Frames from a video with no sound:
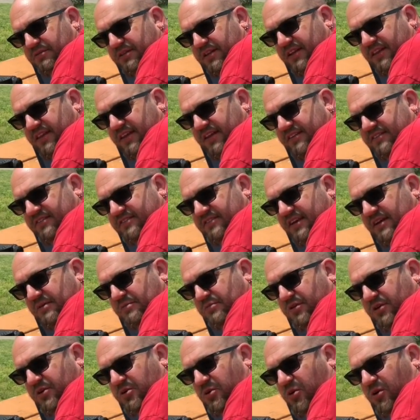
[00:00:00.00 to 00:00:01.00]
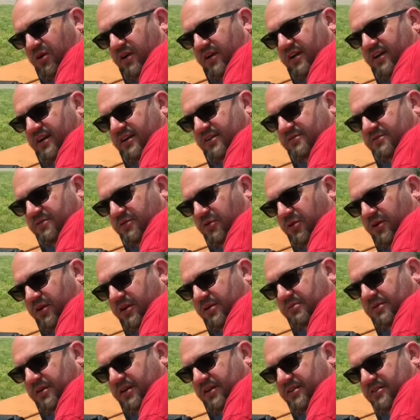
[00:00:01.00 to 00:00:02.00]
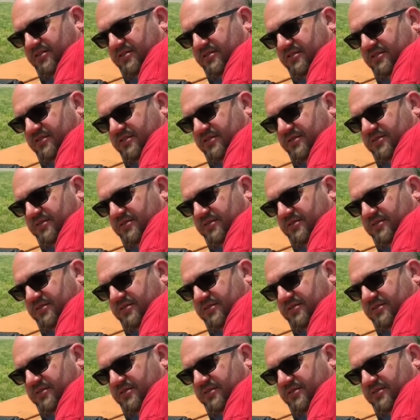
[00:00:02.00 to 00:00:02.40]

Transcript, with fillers: play that same recording on forty meters.